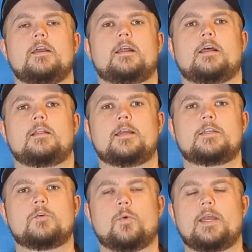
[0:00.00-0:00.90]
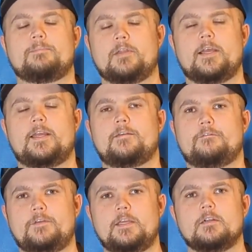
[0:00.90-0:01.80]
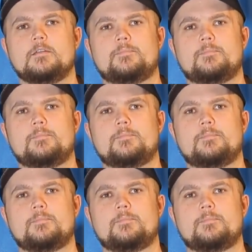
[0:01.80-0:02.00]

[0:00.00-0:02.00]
and I liked the way it played and feel,